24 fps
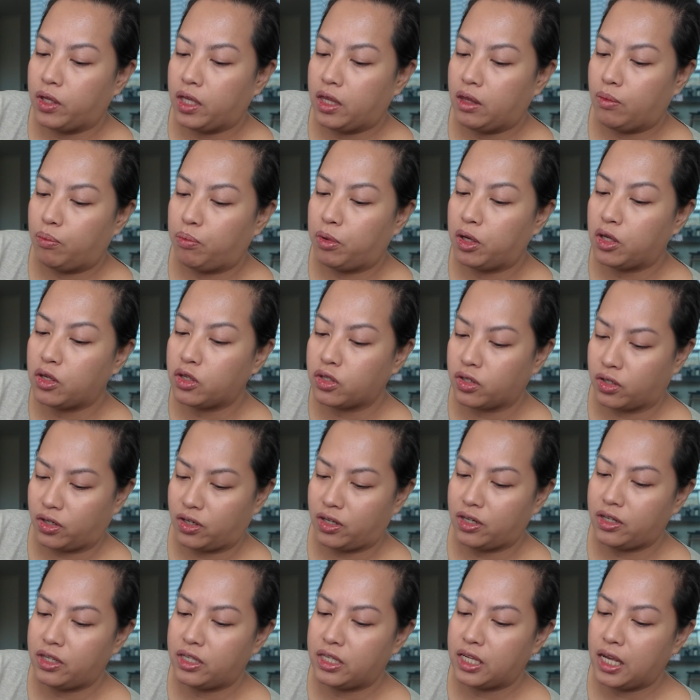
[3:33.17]
in the
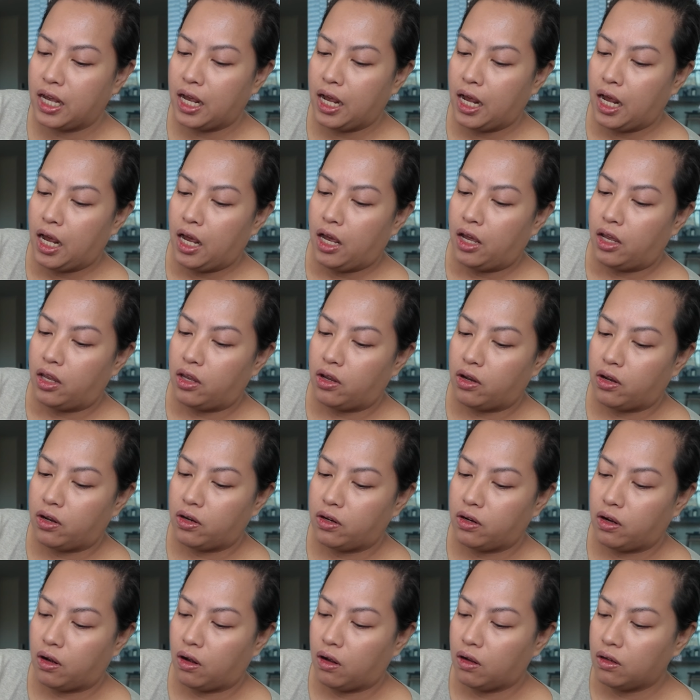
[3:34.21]
pictures, you
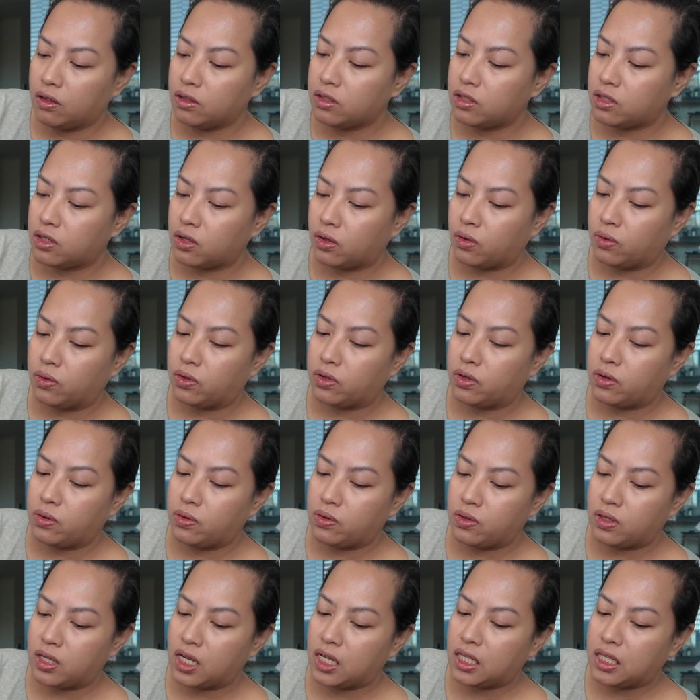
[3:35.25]
could also
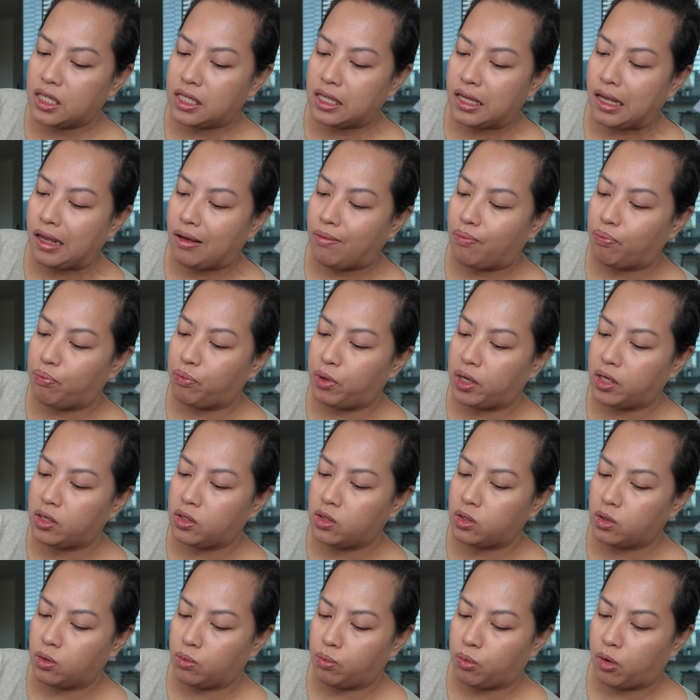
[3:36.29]
use that same
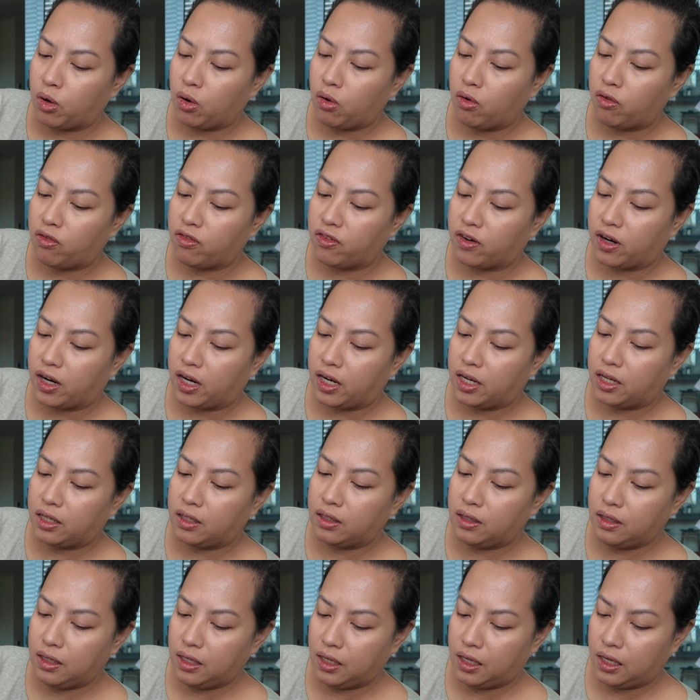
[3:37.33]
picture
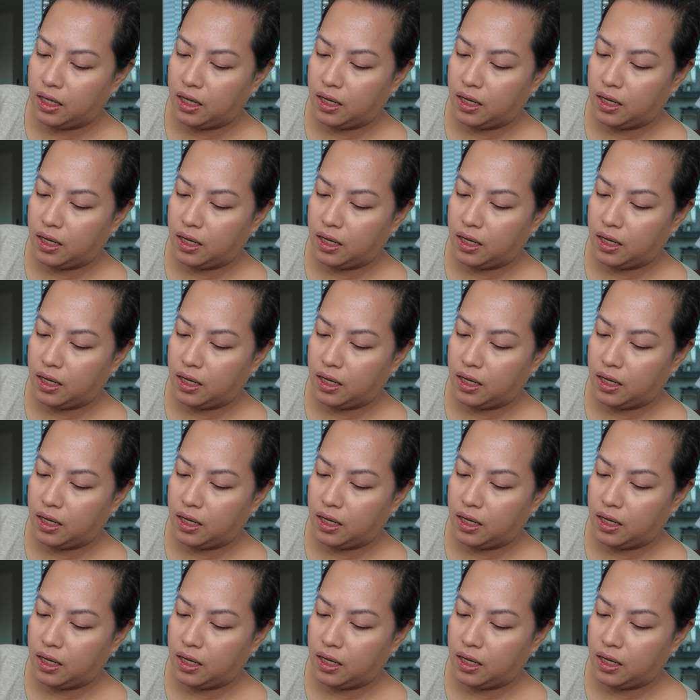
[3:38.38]
profile.